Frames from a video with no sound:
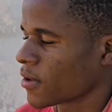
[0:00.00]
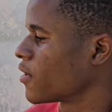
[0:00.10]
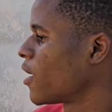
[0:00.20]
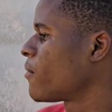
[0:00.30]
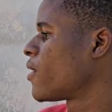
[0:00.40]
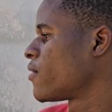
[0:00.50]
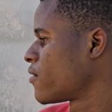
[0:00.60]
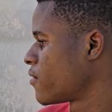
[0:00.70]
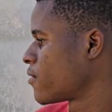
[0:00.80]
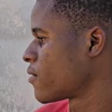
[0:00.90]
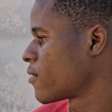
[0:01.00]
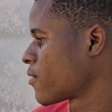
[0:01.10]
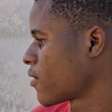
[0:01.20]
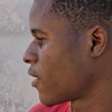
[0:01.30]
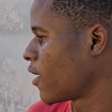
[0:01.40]
Yeah, man.
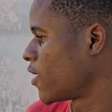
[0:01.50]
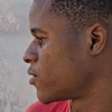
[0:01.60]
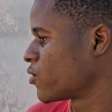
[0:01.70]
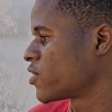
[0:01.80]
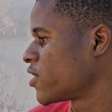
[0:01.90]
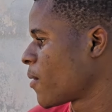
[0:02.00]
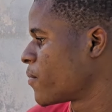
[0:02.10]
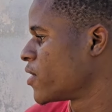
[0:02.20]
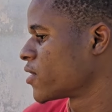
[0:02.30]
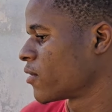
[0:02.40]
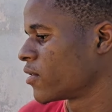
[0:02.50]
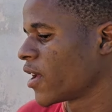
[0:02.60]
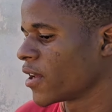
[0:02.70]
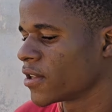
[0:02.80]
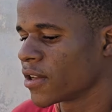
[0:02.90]
Because we see happiness out of
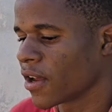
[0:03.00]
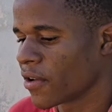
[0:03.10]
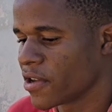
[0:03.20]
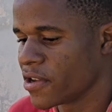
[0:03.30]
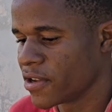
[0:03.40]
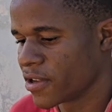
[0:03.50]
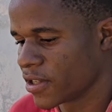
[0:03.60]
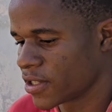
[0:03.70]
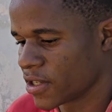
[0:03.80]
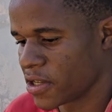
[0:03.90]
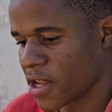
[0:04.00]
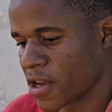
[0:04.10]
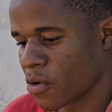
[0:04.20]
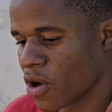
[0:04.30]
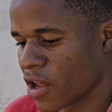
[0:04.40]
it already, you know, you see? Then
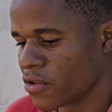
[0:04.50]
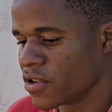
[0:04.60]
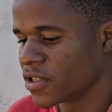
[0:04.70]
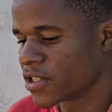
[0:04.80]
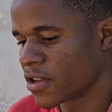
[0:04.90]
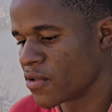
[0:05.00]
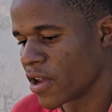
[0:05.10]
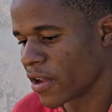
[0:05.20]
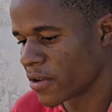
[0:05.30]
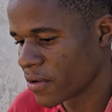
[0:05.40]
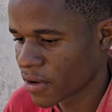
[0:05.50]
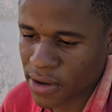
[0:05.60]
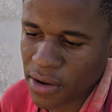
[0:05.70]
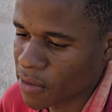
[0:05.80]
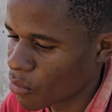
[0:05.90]
I go and do it.
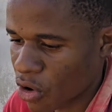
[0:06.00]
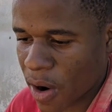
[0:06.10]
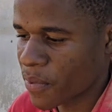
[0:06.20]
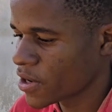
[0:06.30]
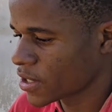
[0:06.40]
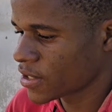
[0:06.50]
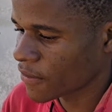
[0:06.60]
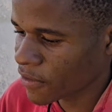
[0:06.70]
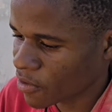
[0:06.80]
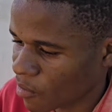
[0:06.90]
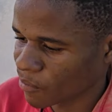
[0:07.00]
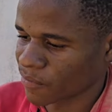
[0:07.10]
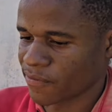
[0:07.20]
More happiness there for come.